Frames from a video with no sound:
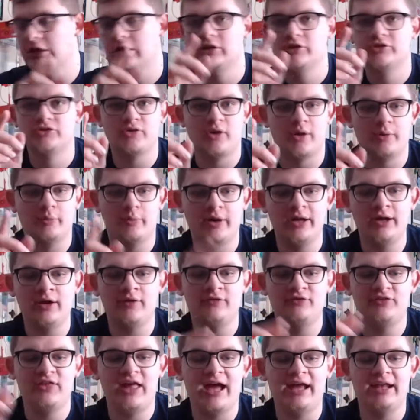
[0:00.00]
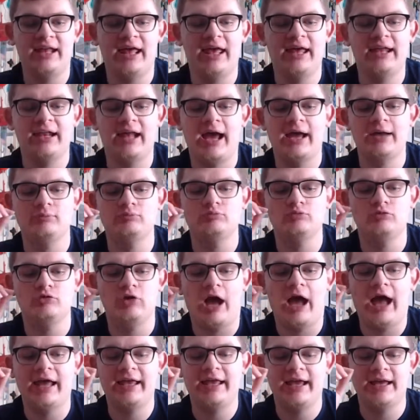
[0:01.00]
So I went off that, and I
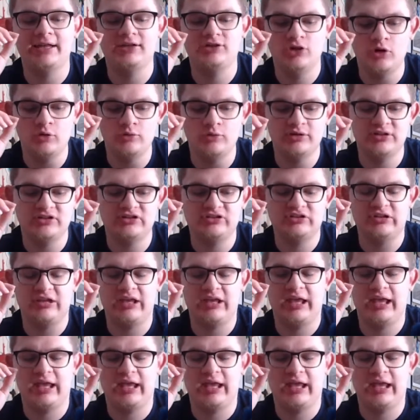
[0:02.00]
had noticed